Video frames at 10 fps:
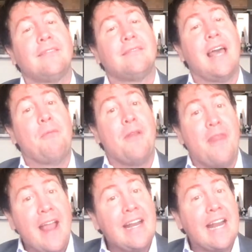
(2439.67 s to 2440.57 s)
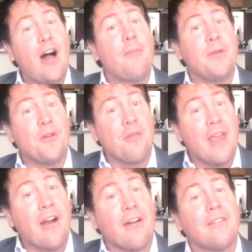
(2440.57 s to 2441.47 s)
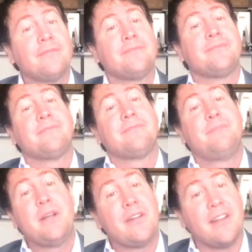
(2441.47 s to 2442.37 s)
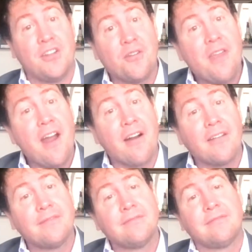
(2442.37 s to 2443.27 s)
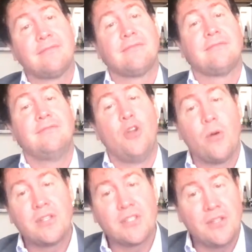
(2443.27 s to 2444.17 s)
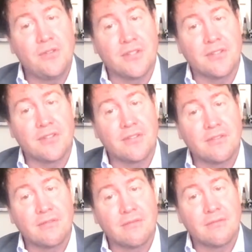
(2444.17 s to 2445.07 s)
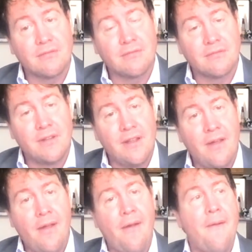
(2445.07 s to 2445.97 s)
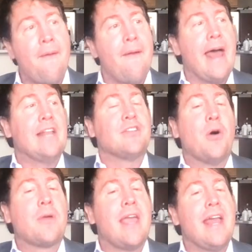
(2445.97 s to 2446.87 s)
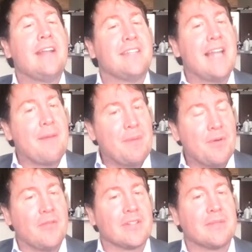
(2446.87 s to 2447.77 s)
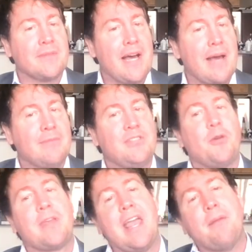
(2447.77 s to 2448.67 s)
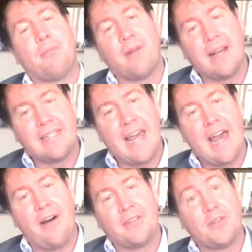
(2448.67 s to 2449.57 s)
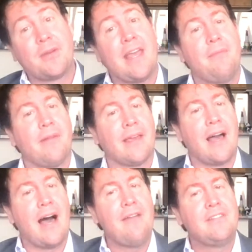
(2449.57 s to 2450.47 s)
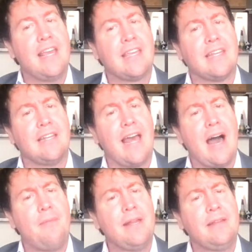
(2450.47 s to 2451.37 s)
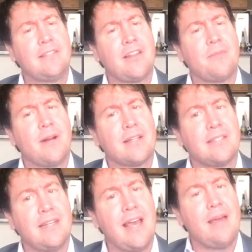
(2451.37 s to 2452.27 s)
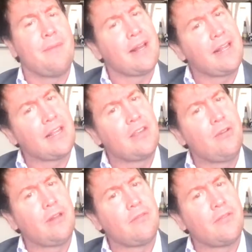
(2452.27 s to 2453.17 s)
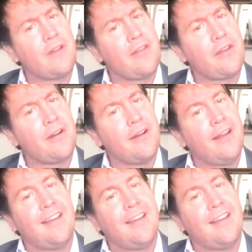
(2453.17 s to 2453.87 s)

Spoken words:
And when they need help, you're there. Period. You're there. No excuses. And it's okay to not be perfect sometimes. It's okay to break down. It's okay to be like, I've taken how many Celebrex today? Am I going to get acute liver failure?